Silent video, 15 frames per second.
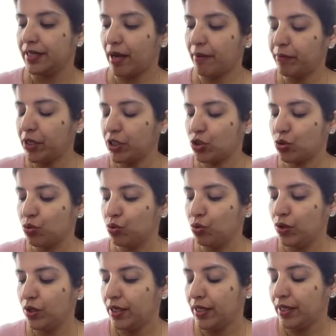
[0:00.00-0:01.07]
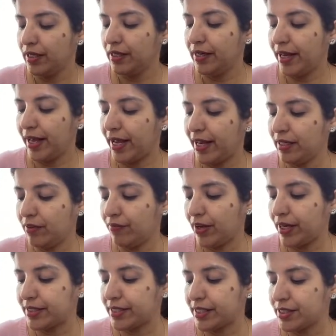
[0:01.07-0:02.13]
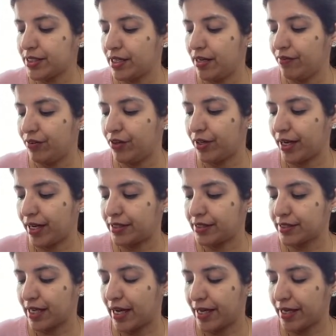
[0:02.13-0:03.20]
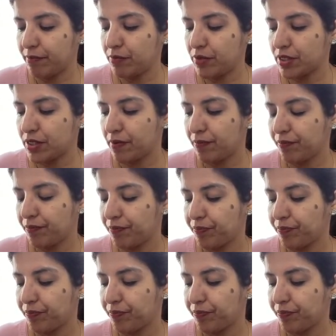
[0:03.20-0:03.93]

Number two, elevated liver enzymes.